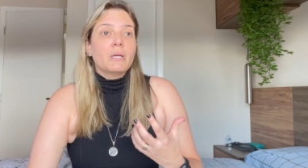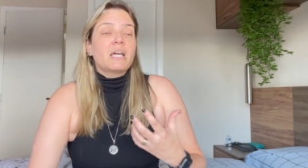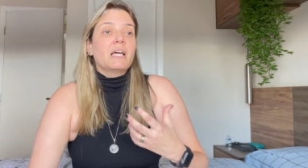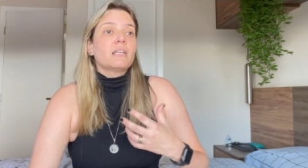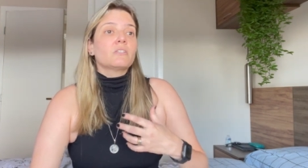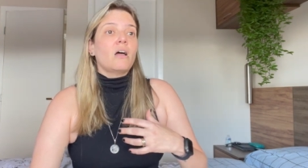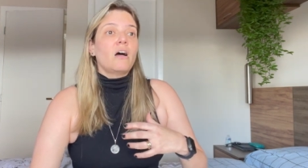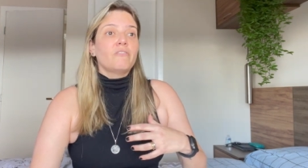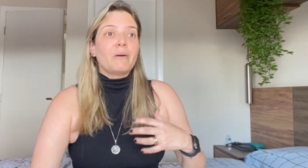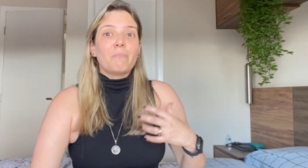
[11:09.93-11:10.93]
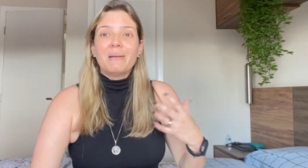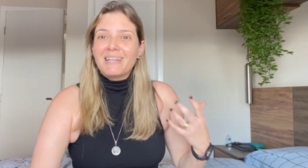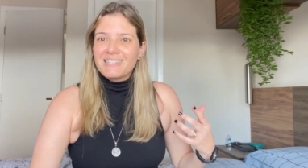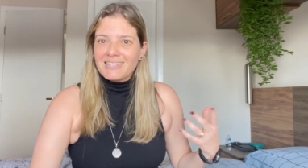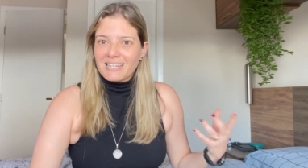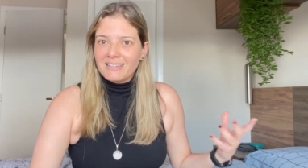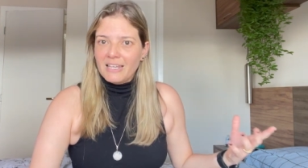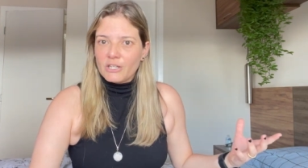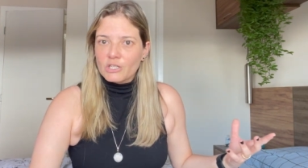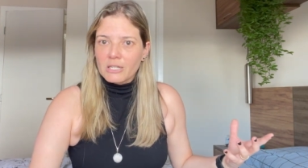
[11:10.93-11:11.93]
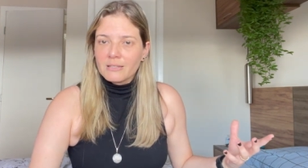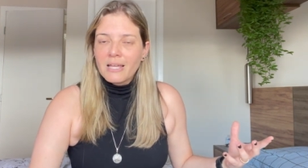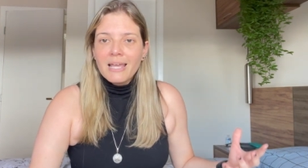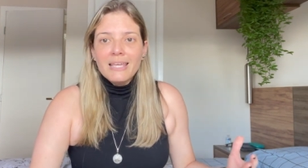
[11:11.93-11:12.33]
because of a blood stagnation?